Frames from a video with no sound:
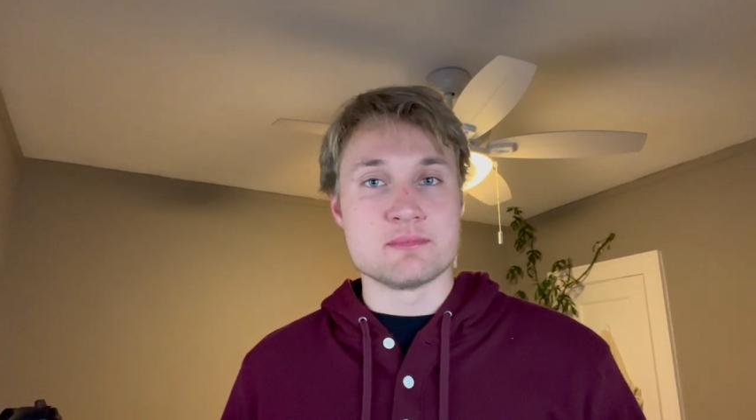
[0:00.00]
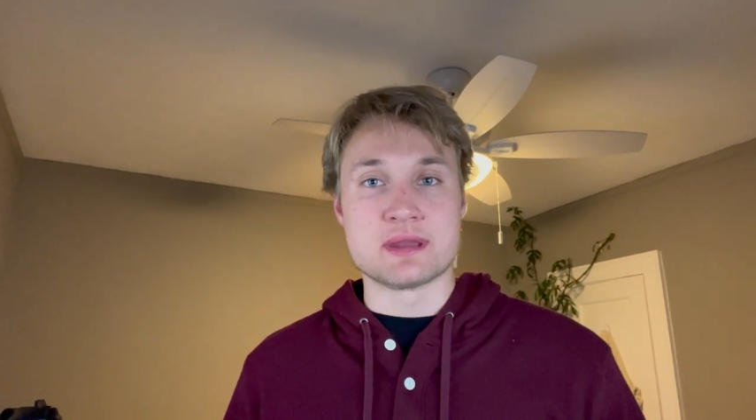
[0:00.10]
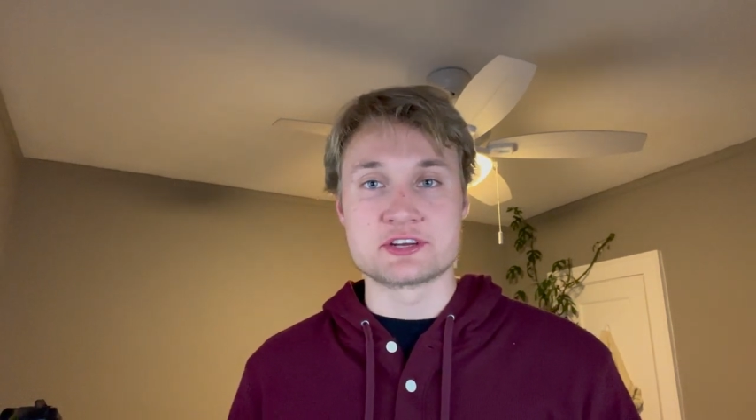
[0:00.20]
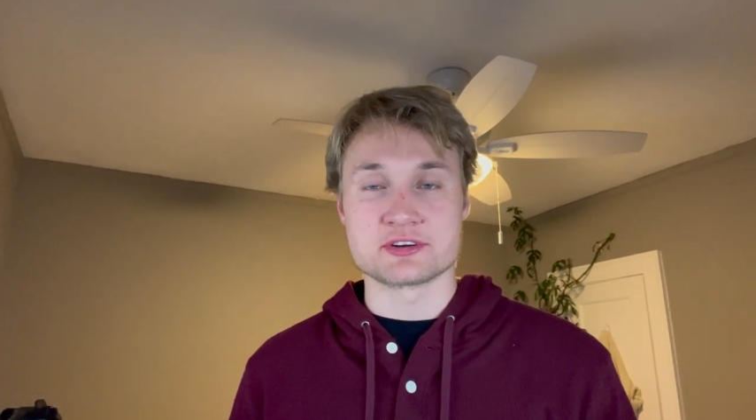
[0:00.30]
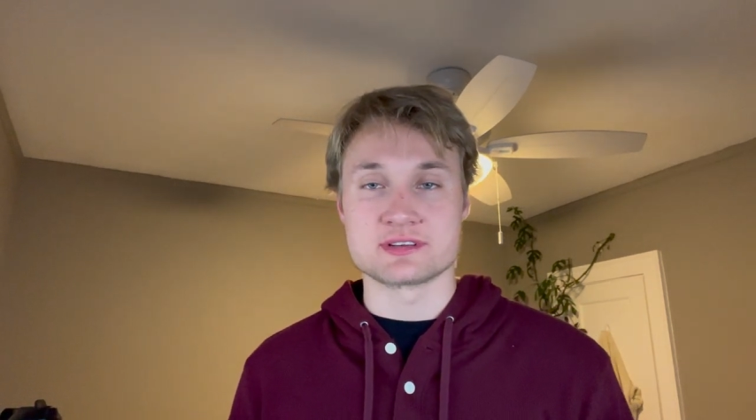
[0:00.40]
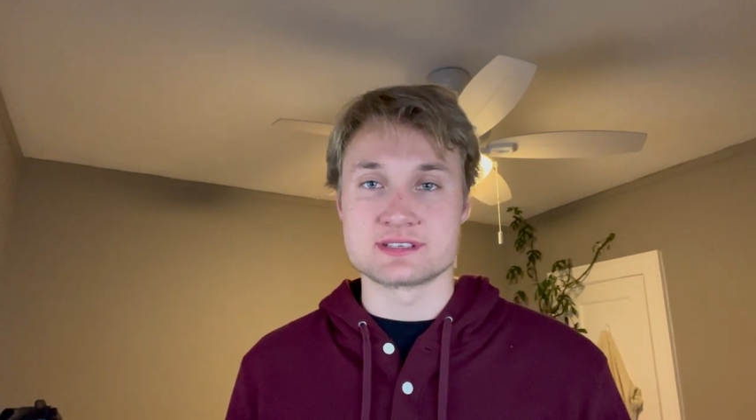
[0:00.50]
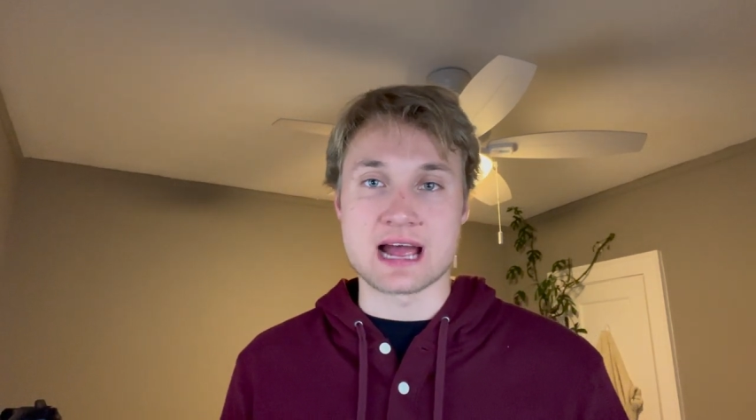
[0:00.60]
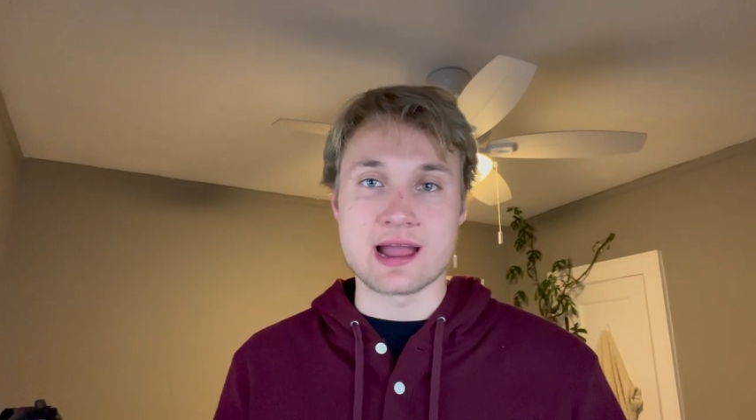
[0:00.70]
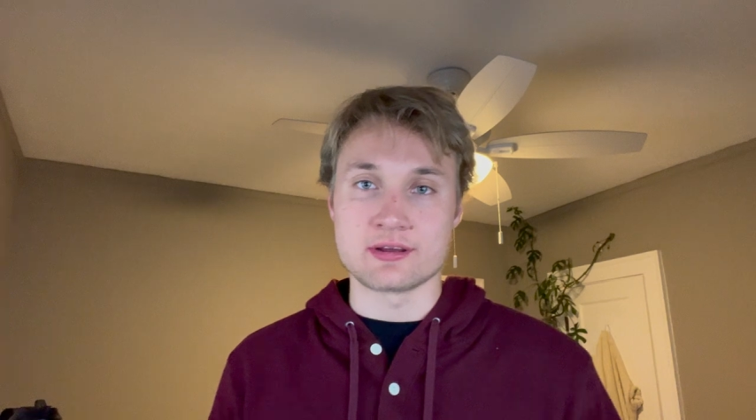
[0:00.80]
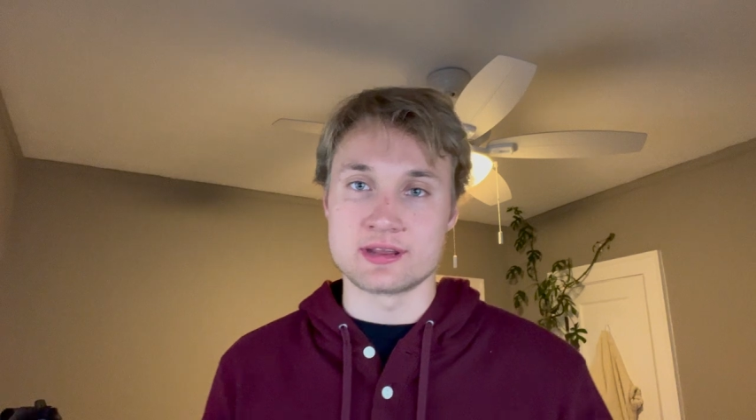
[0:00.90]
Make sure it's
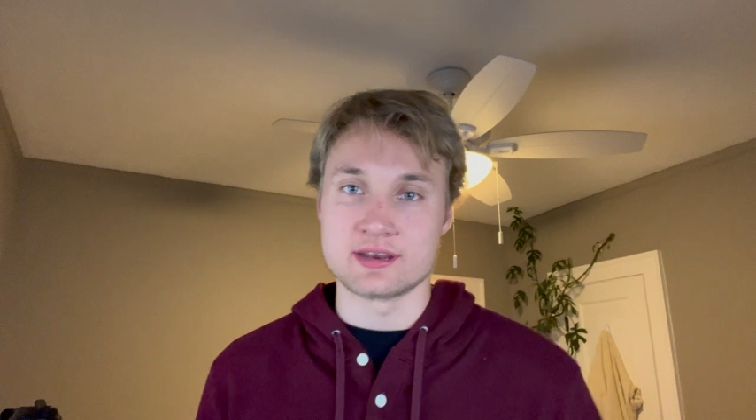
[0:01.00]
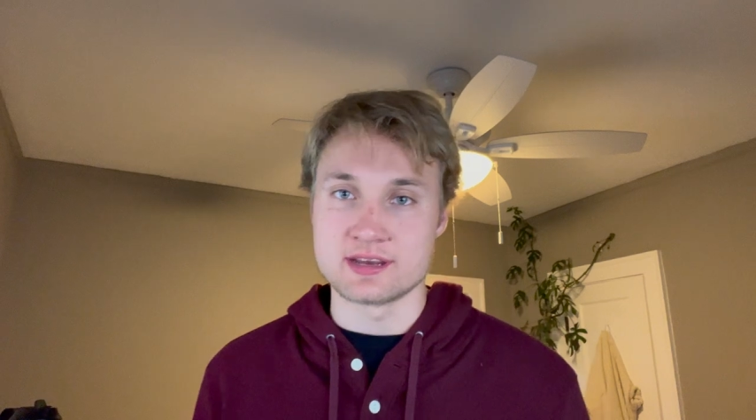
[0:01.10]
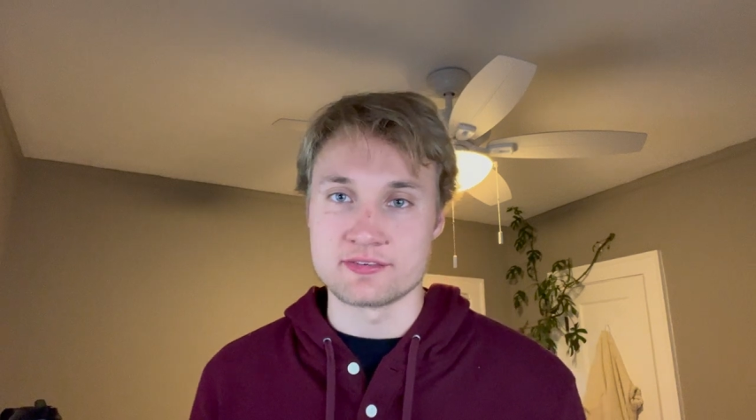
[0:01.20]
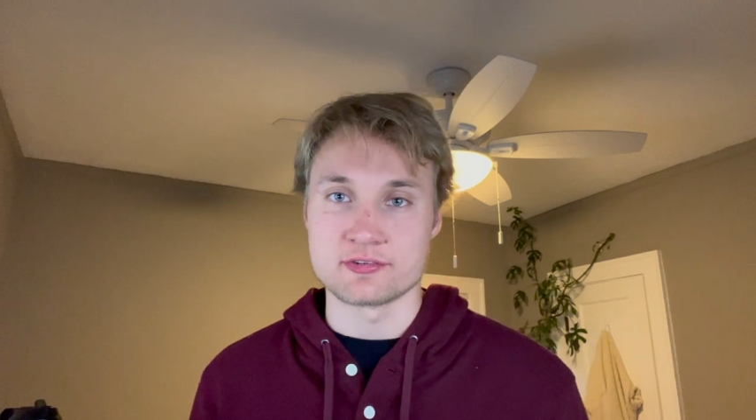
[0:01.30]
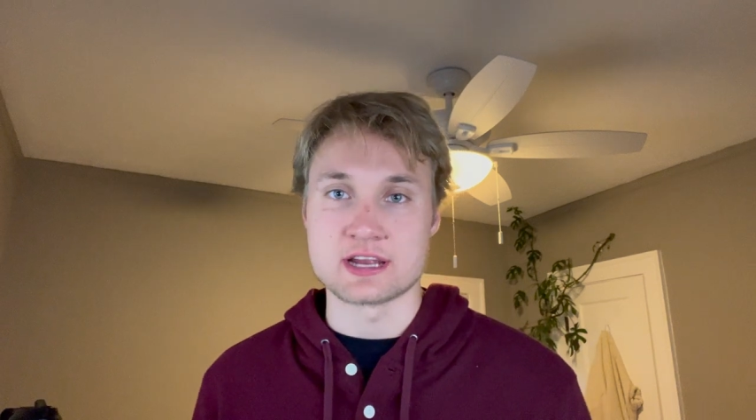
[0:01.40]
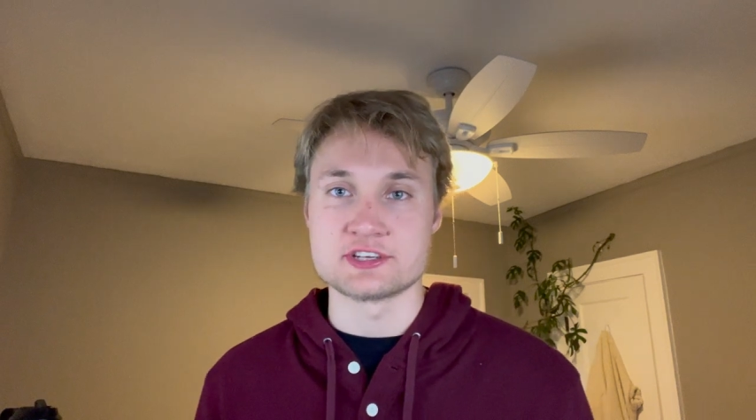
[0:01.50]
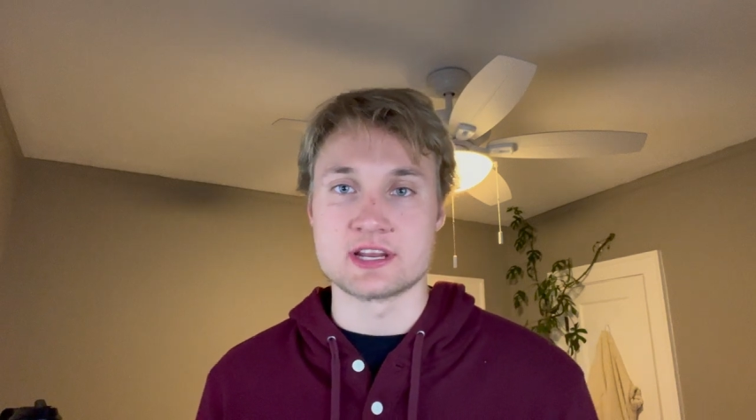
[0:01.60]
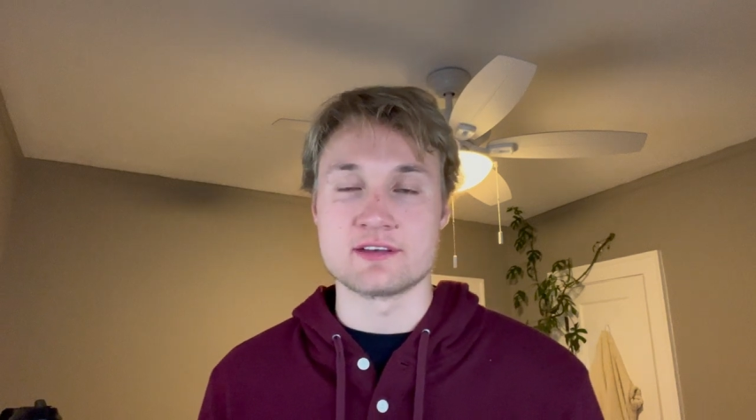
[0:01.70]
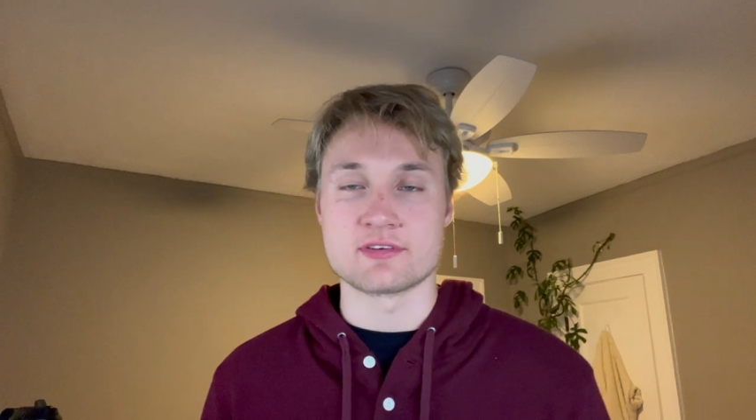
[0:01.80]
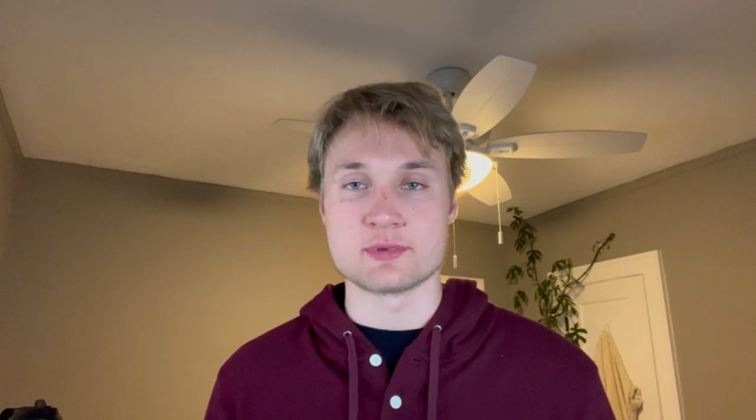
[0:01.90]
dialed in and
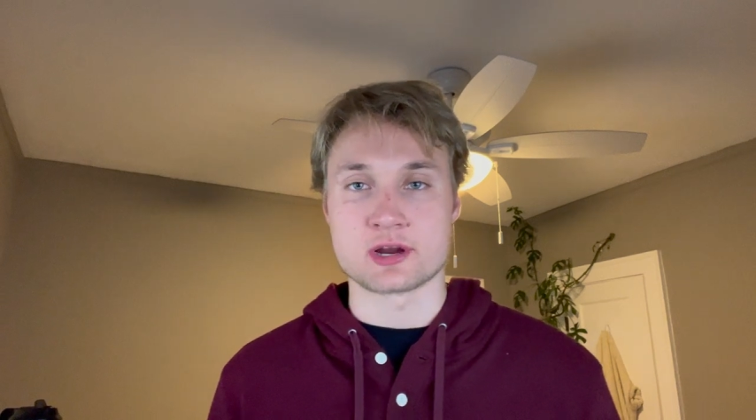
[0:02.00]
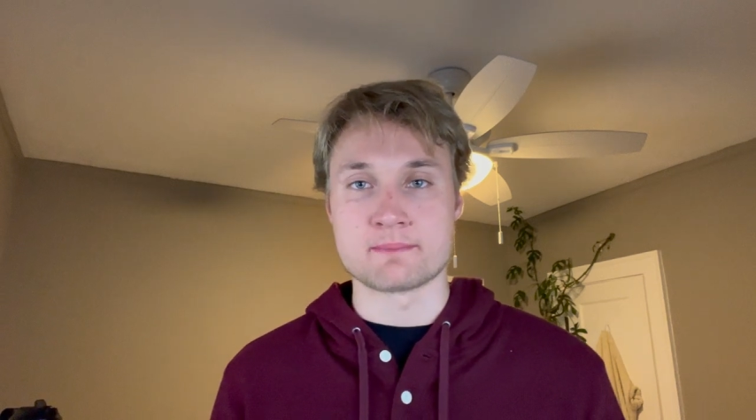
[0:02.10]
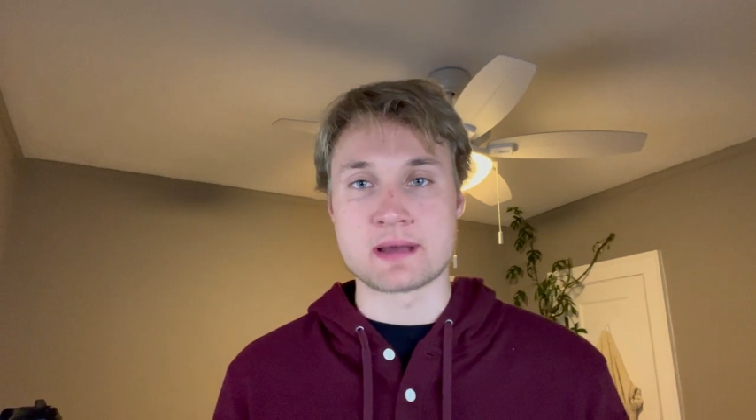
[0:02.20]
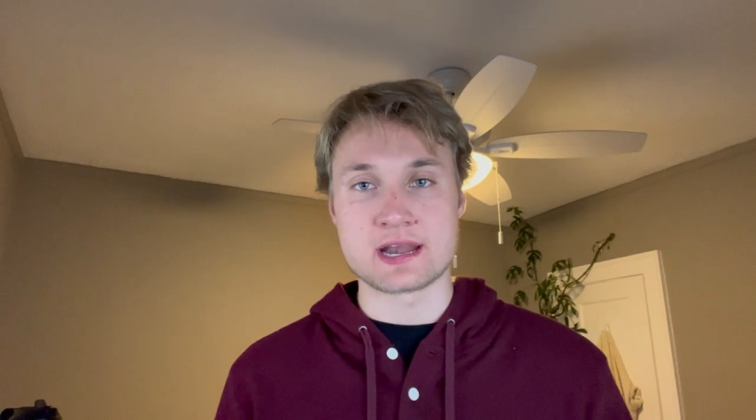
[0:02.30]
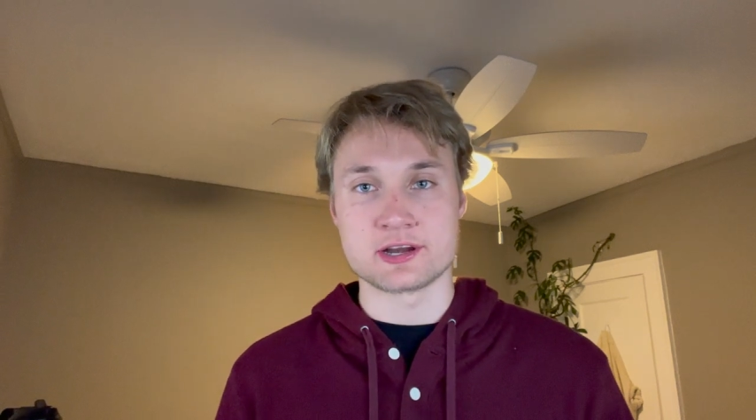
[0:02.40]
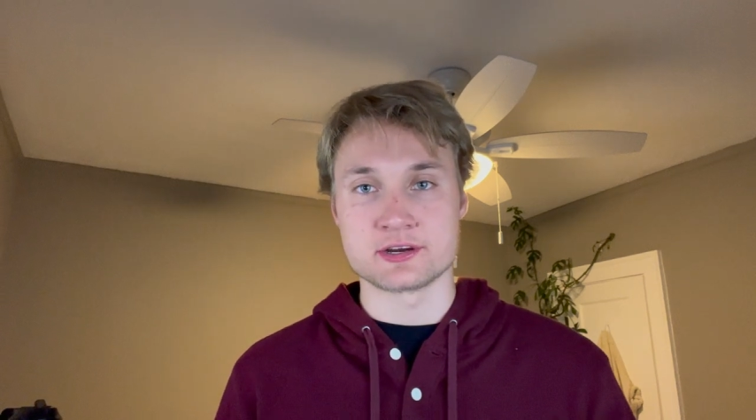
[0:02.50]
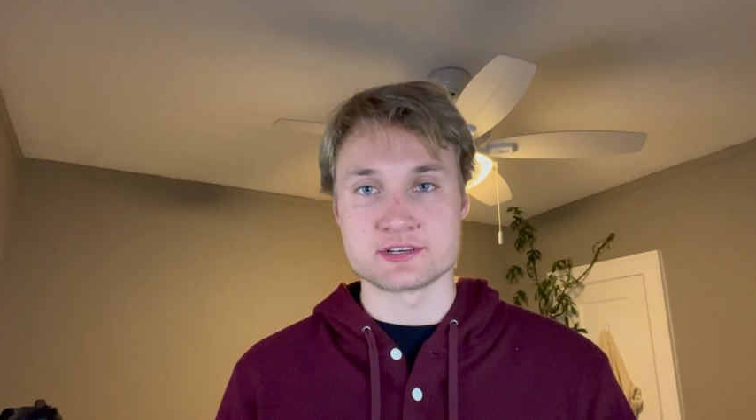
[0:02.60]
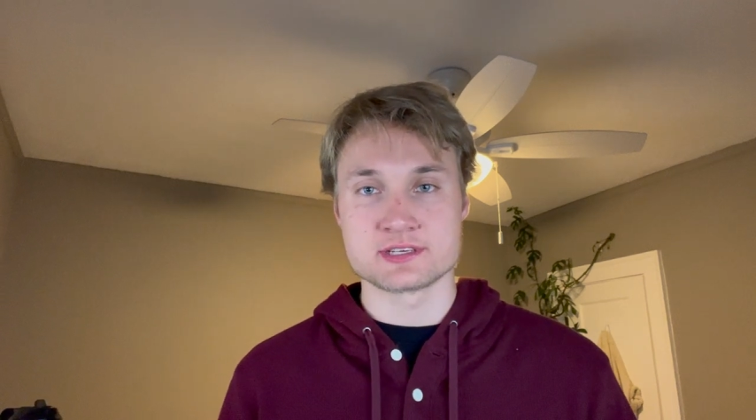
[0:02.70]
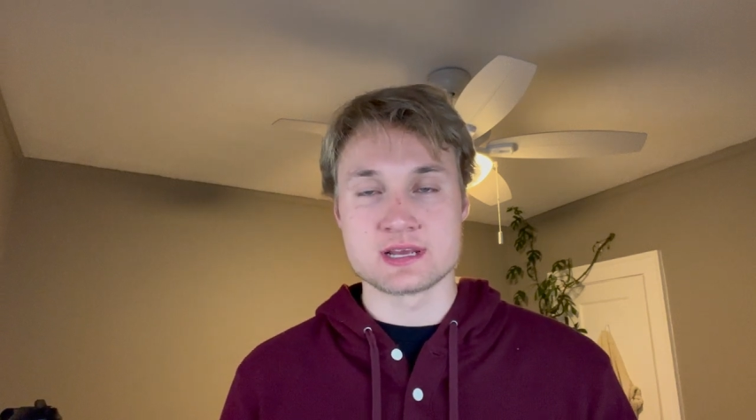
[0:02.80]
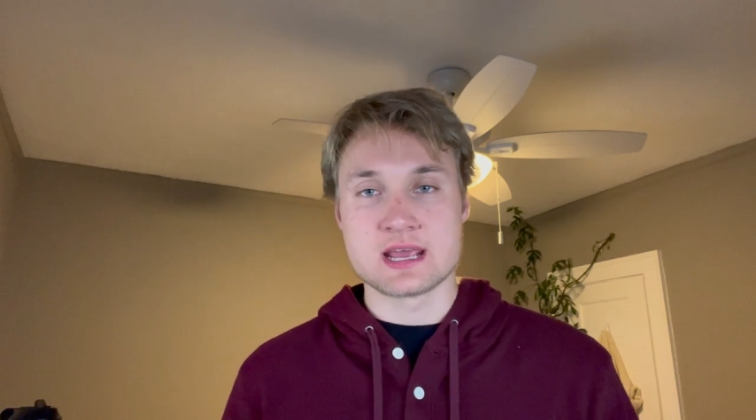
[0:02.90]
differentiated from your competitors